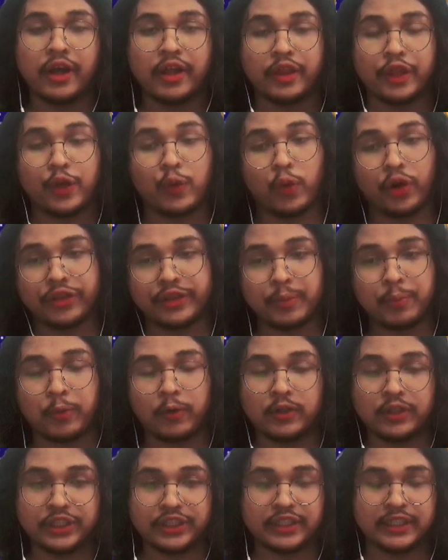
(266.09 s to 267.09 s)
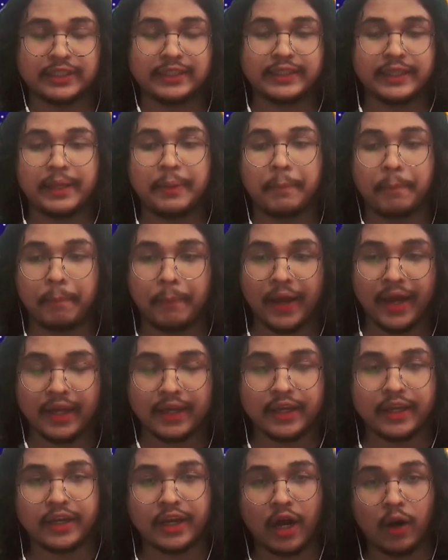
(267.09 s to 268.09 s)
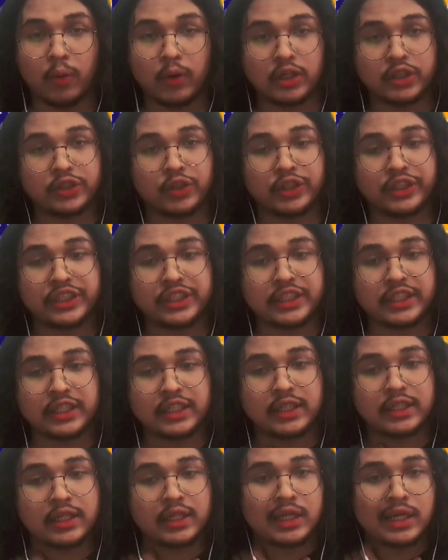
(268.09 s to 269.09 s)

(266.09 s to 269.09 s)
the water pollution's impact in our social